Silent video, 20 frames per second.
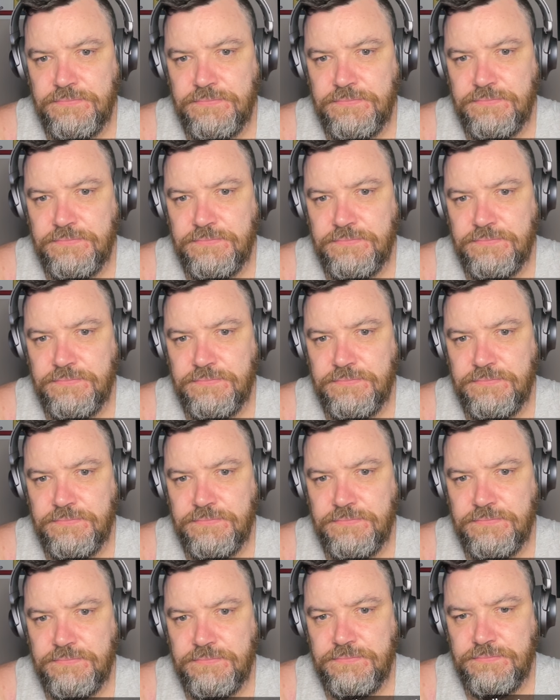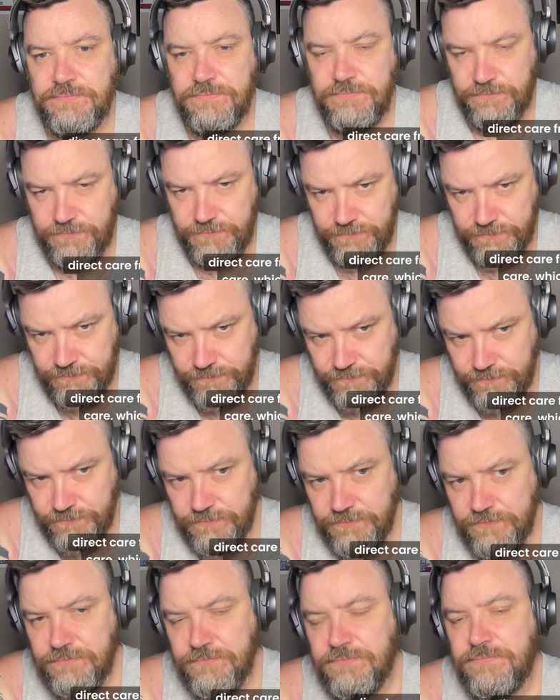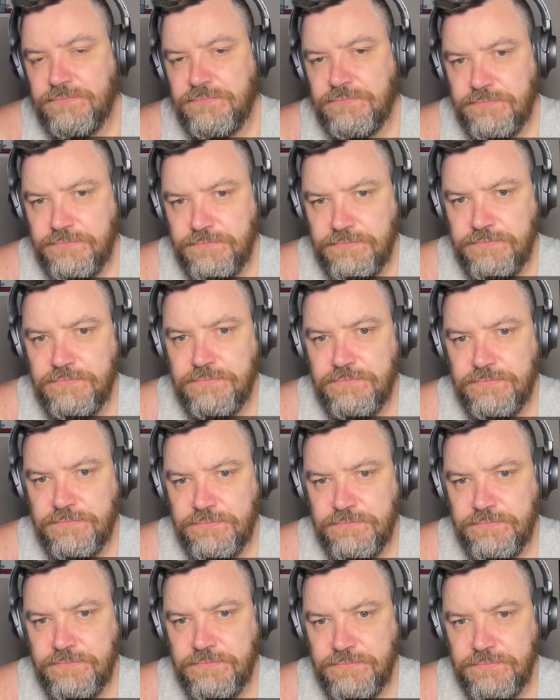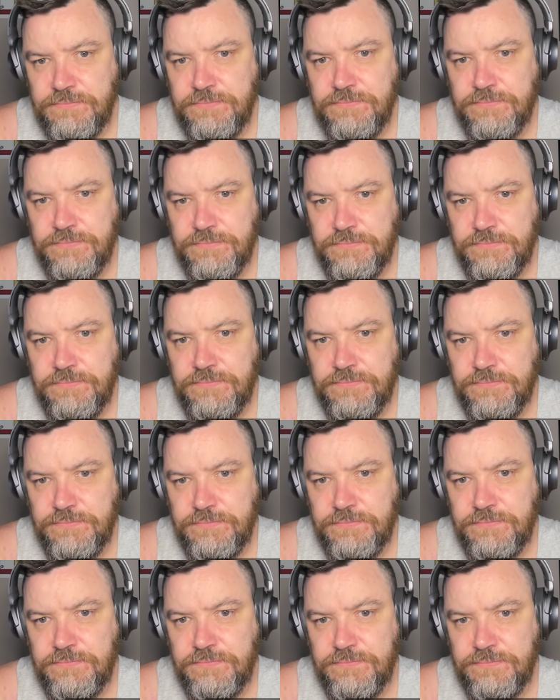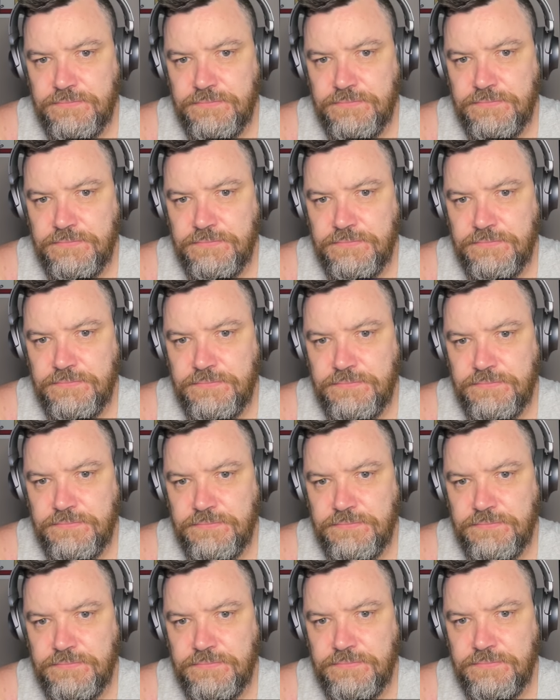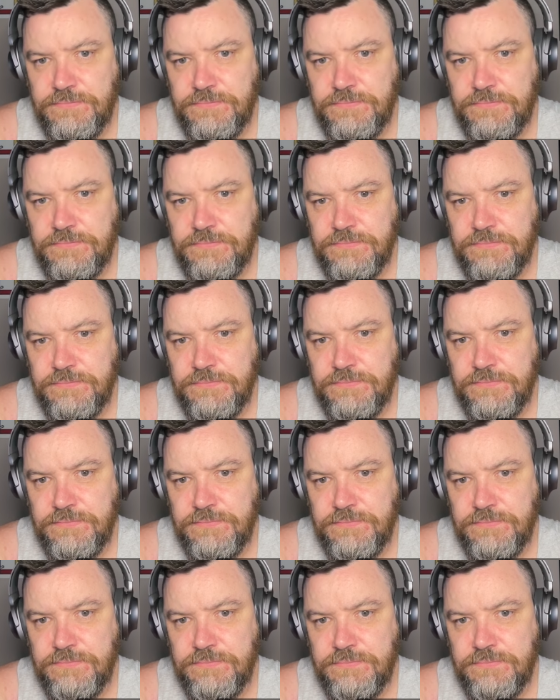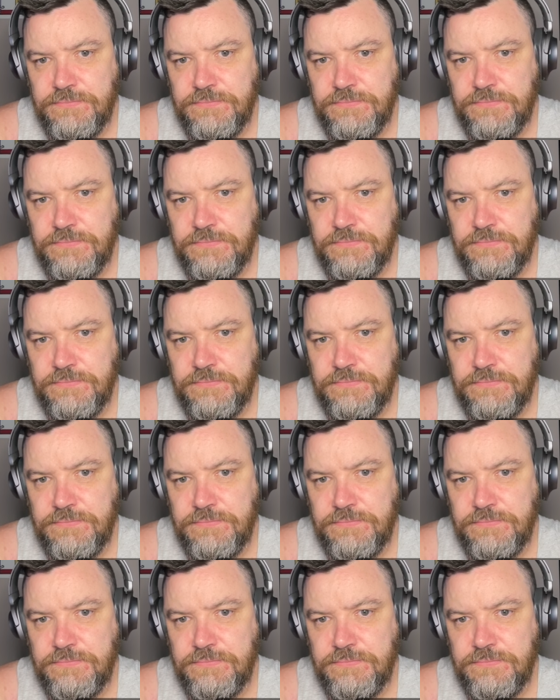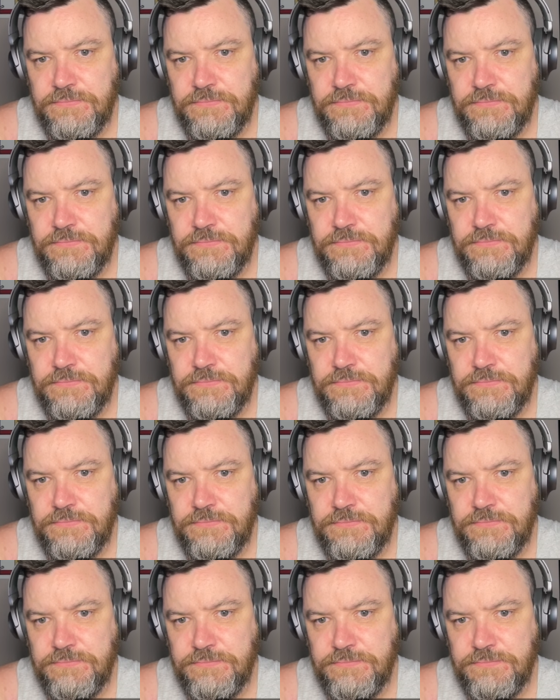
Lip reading: (silent)